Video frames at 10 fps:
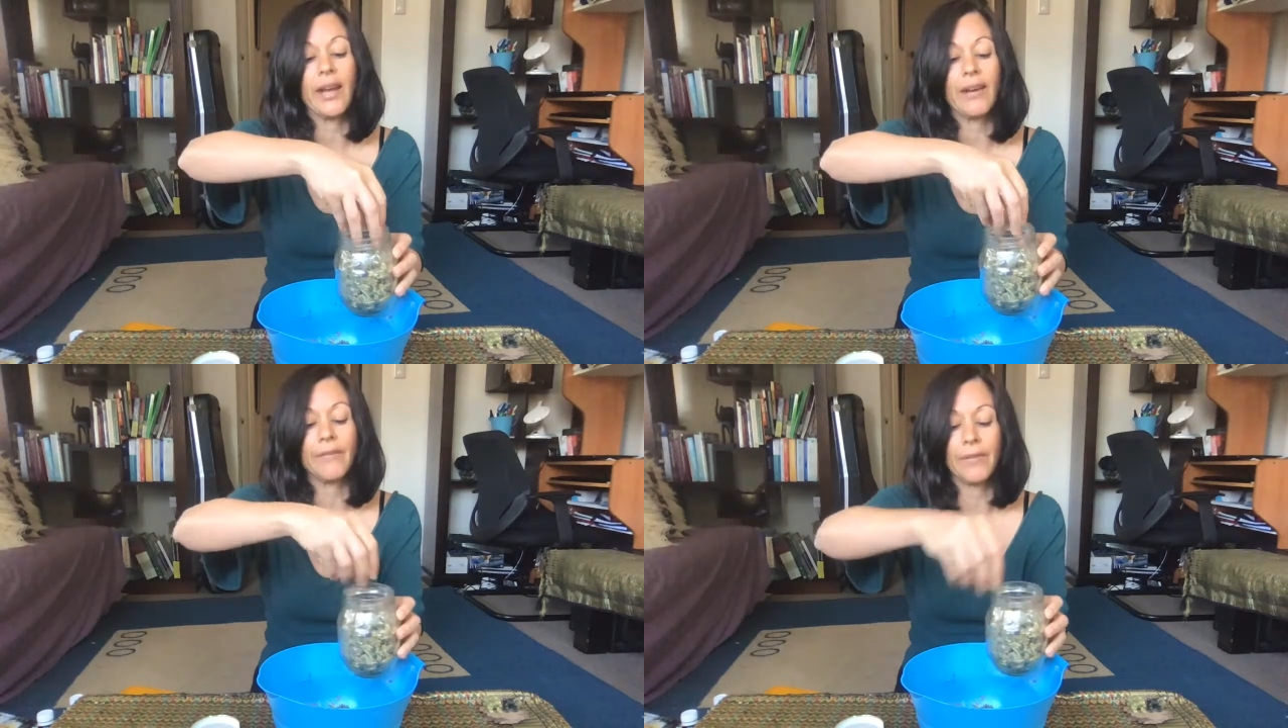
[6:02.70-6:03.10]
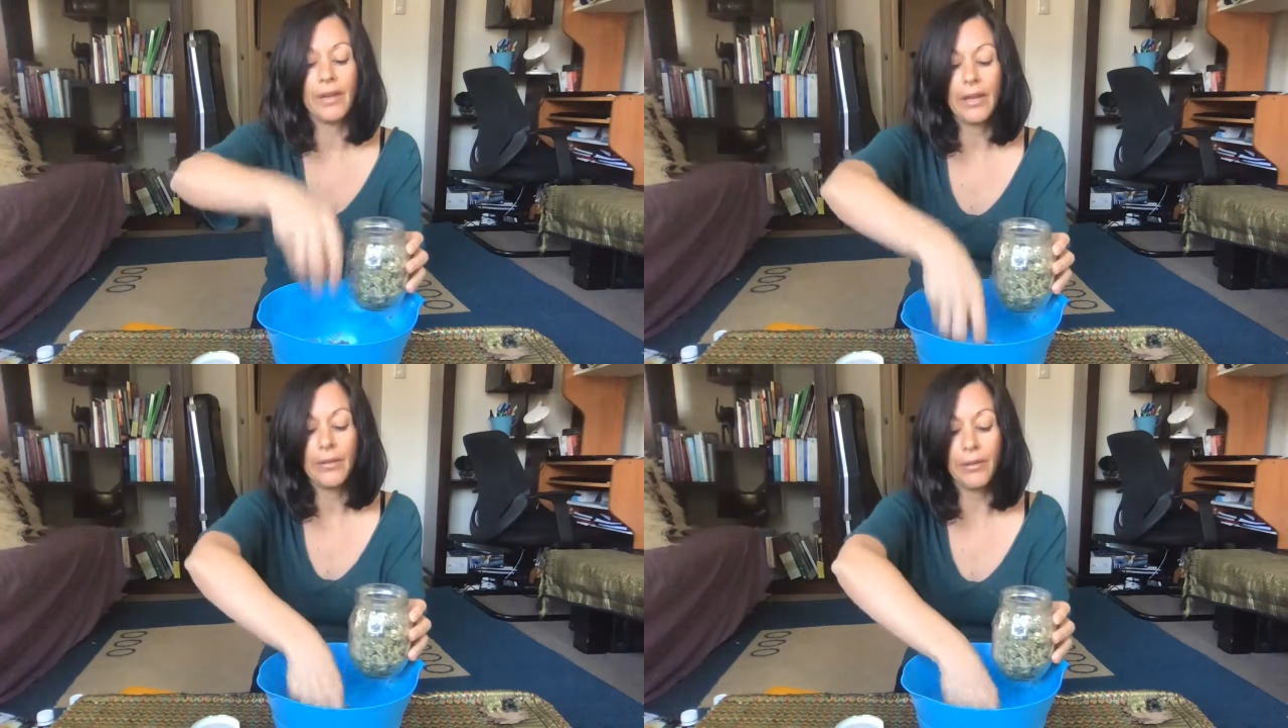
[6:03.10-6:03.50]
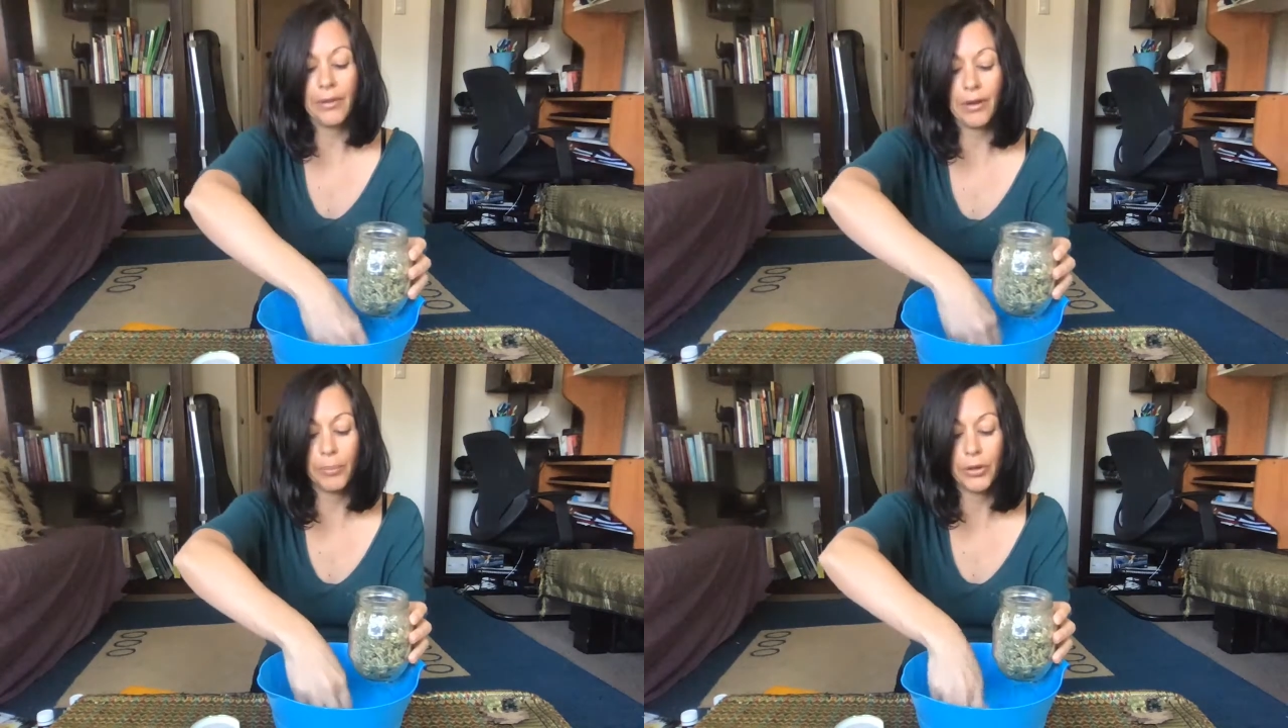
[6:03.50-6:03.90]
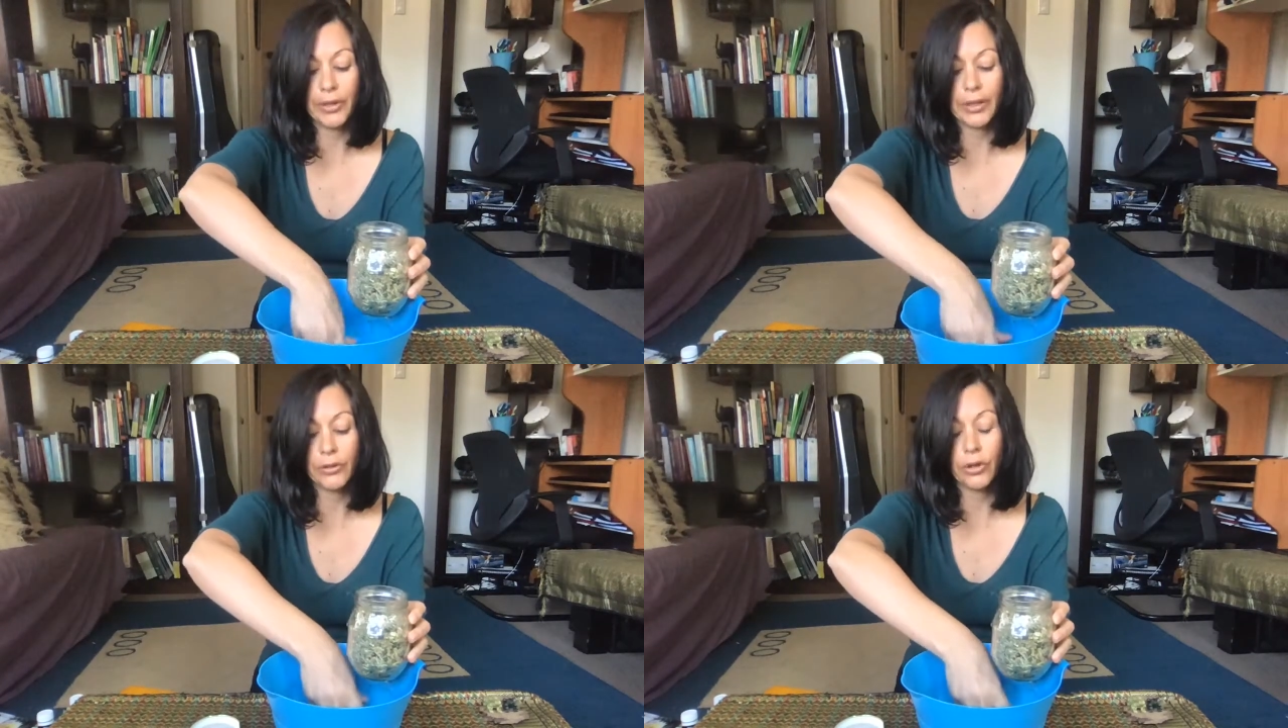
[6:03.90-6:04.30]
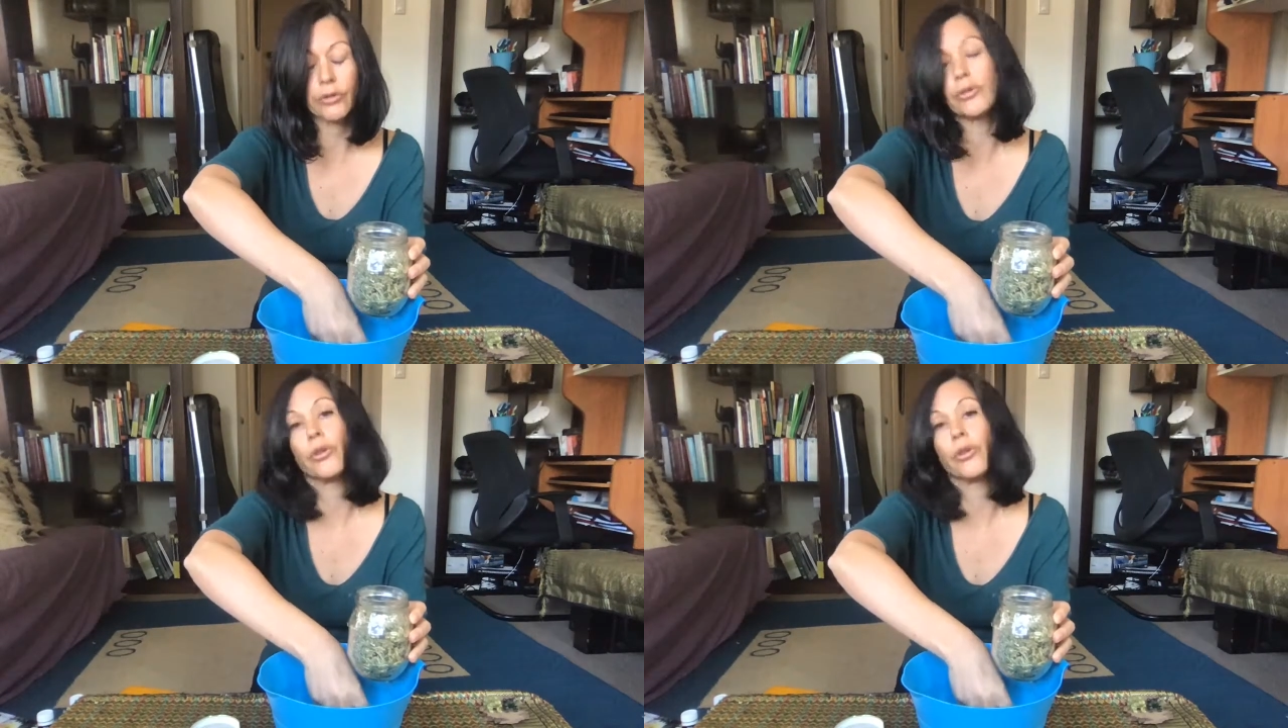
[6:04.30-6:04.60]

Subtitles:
have the therapeutic dose.